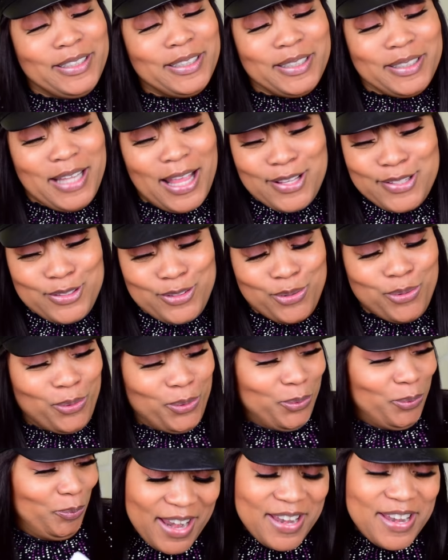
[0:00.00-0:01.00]
That's
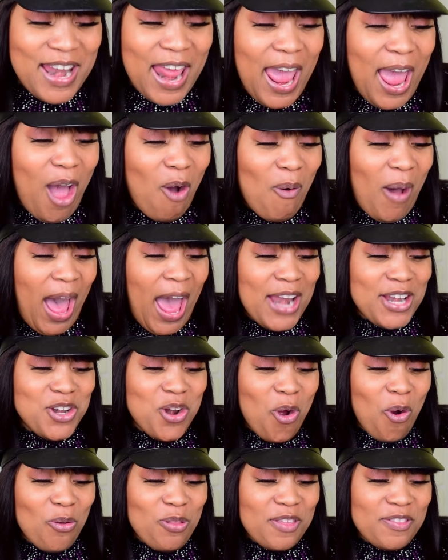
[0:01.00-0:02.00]
true. Now, I
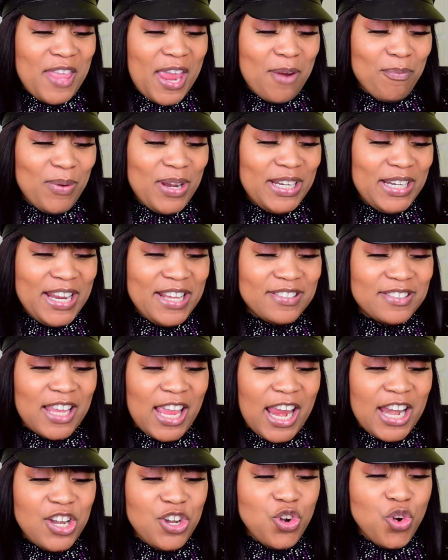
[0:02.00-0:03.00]
know that they released
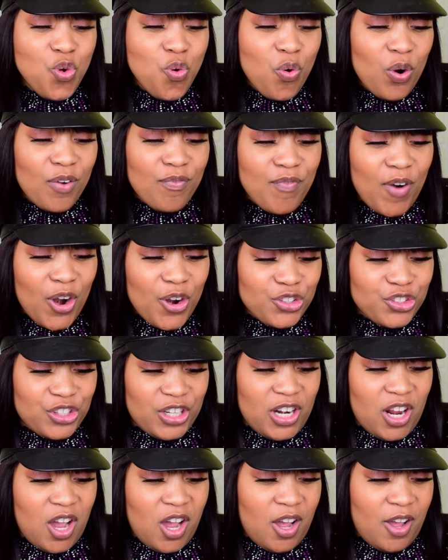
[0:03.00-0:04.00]
a newer
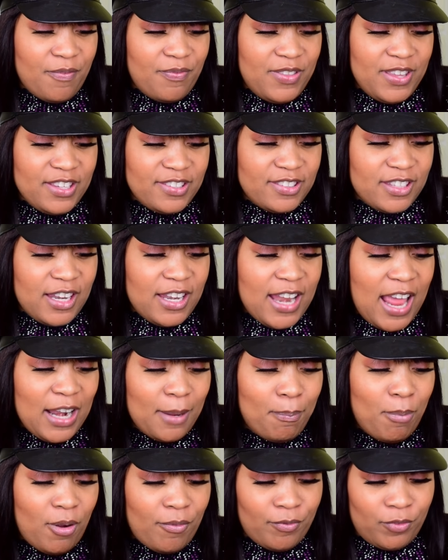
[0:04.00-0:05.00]
version of this Not a
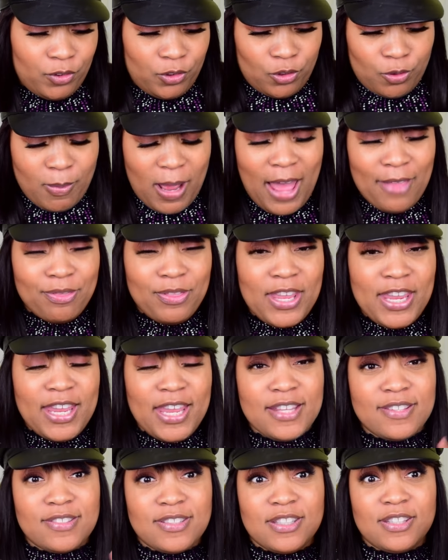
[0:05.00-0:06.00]
Parfum. I think
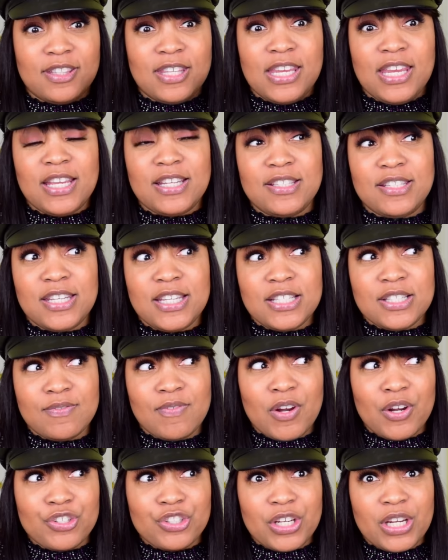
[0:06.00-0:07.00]
it's the intense
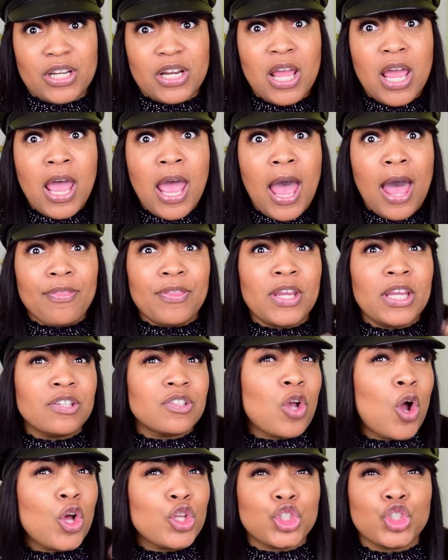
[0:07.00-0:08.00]
version. I think it's
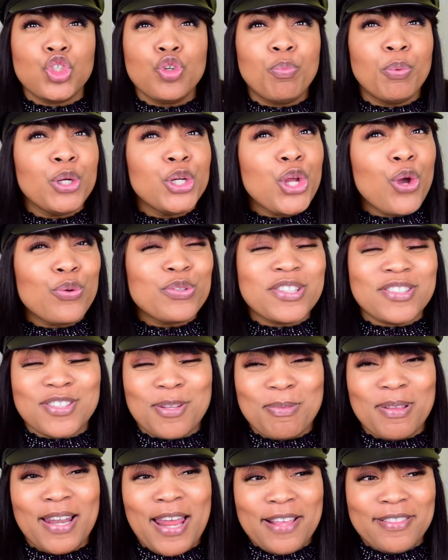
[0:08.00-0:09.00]
called Super Dose or
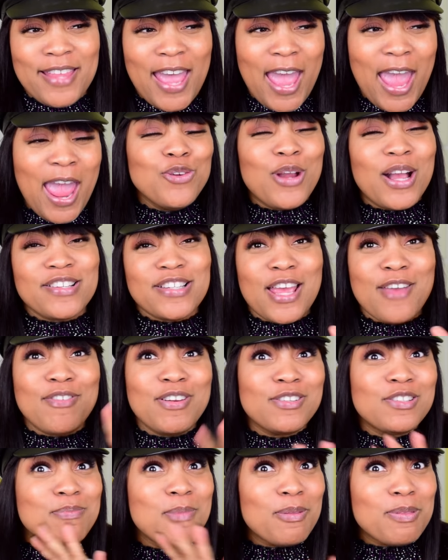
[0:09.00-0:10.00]
something like that. You guys, I
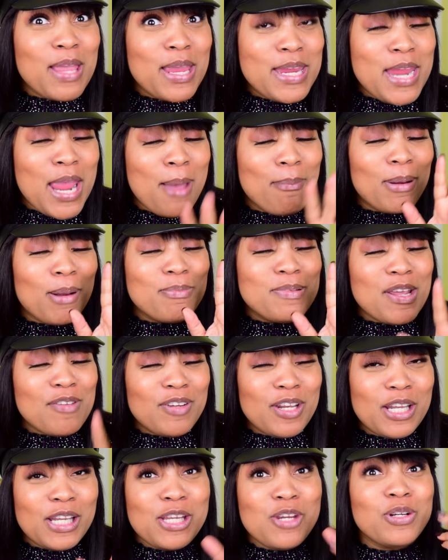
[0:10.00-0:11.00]
haven't smelled that yet, but I'm
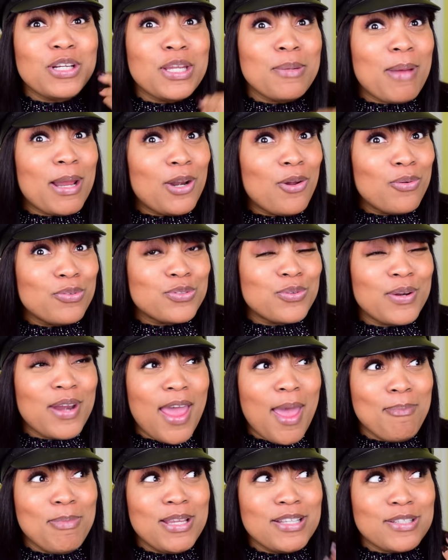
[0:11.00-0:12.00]
definitely going to get my nose on
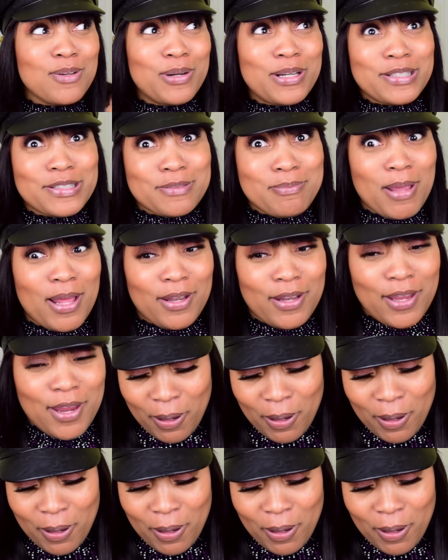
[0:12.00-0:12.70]
that because I want to smell it.